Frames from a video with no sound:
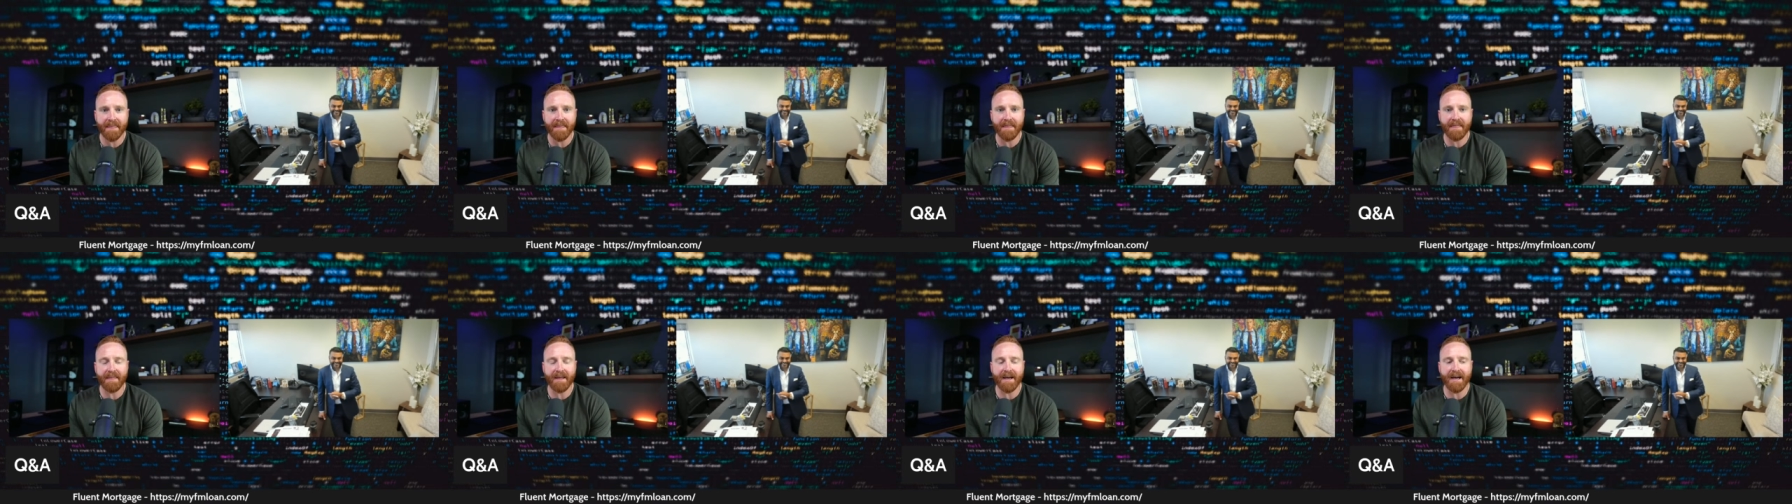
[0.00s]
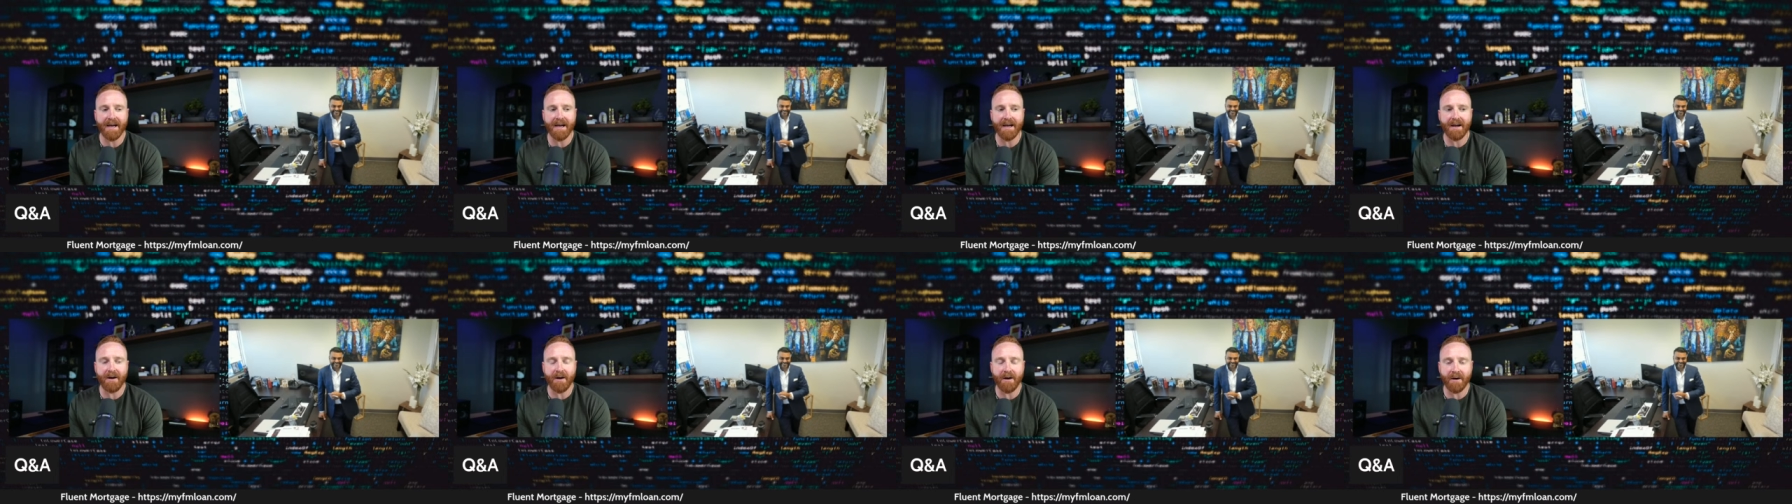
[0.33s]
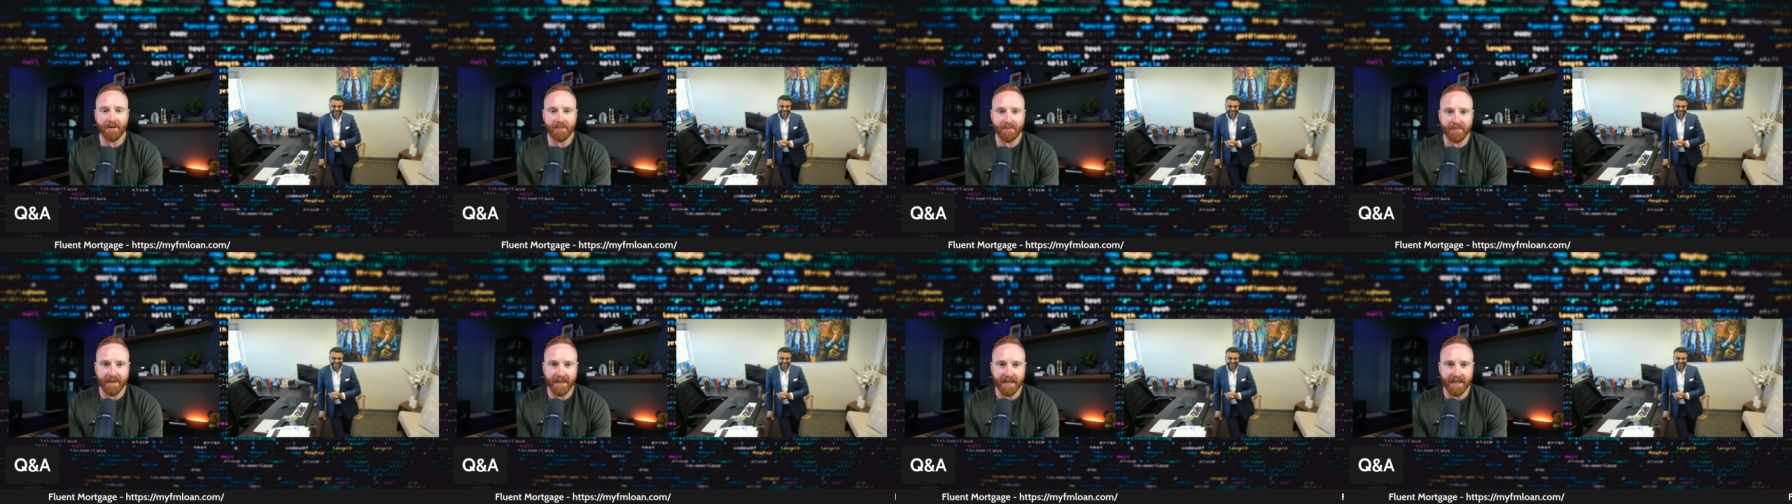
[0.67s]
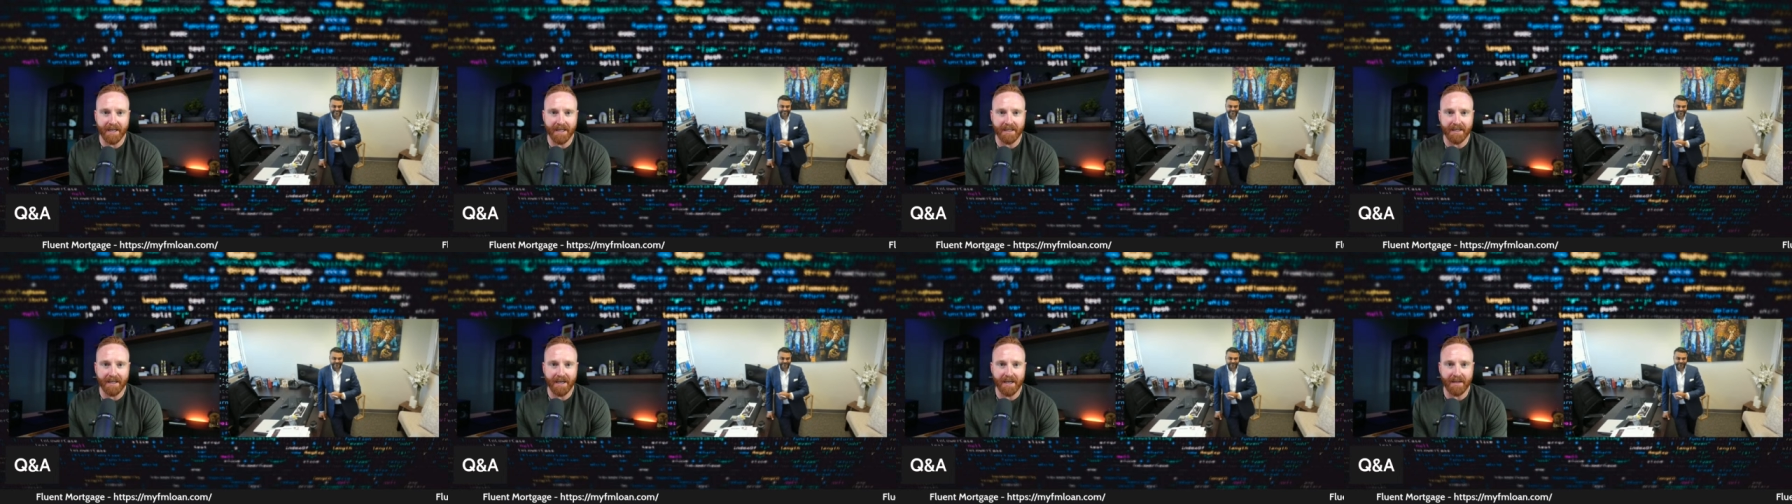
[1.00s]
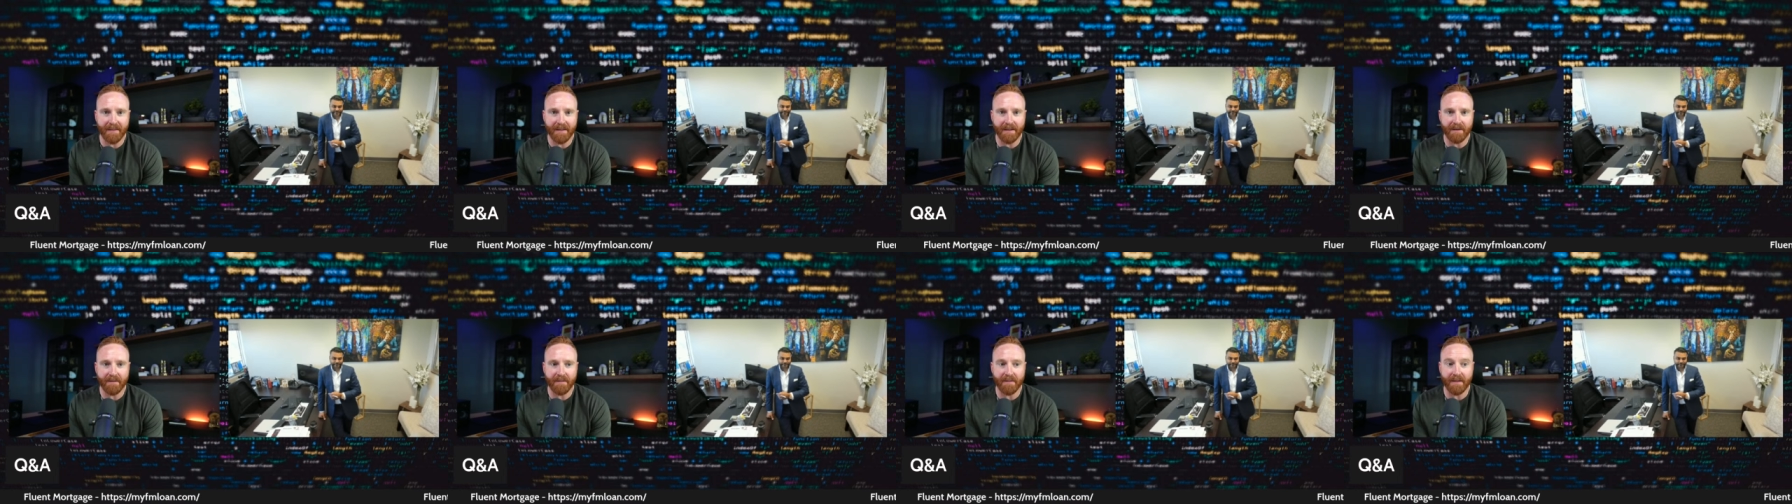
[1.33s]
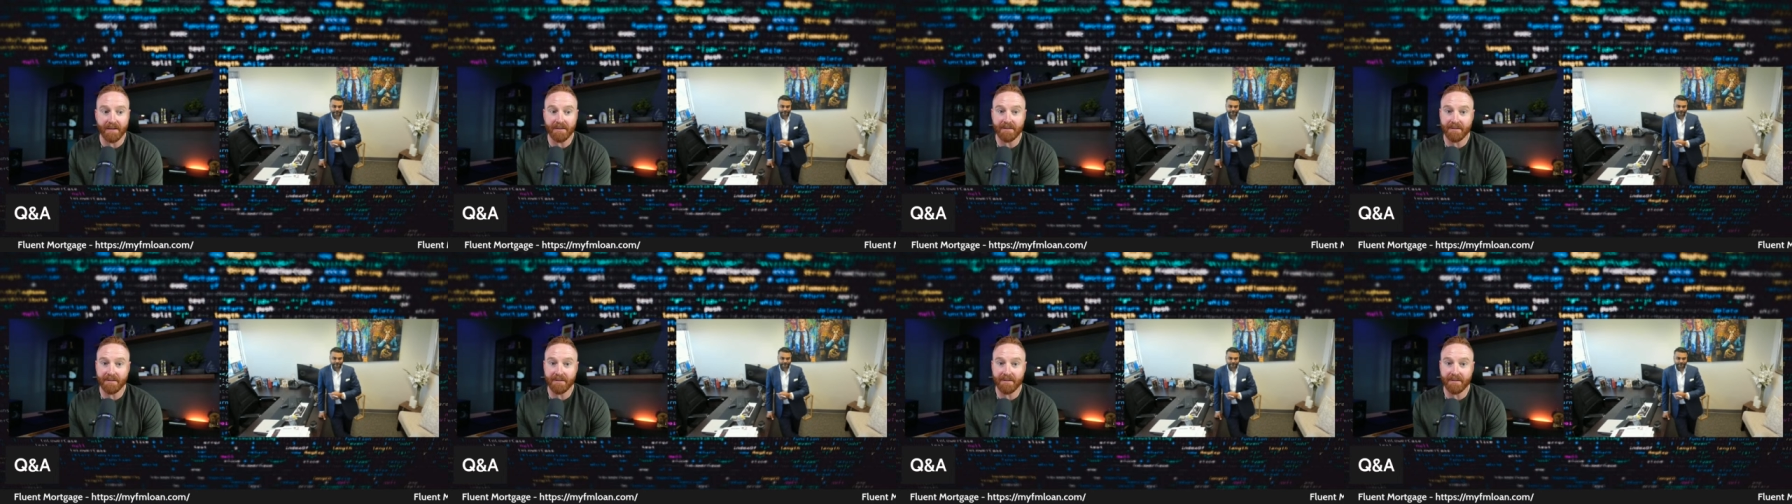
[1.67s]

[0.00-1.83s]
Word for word: that aren't buying and then they